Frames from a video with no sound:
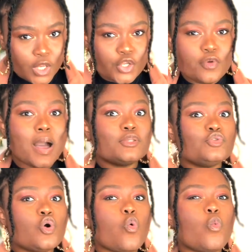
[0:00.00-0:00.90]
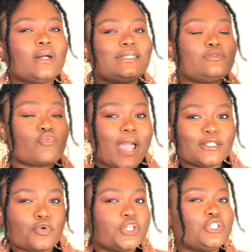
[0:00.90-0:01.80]
You must know what right
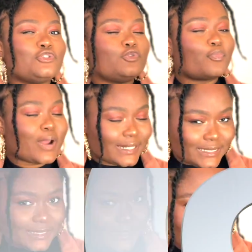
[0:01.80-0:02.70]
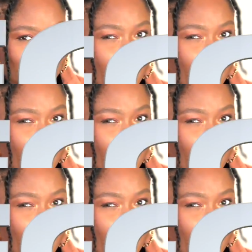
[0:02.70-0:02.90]
questions to practice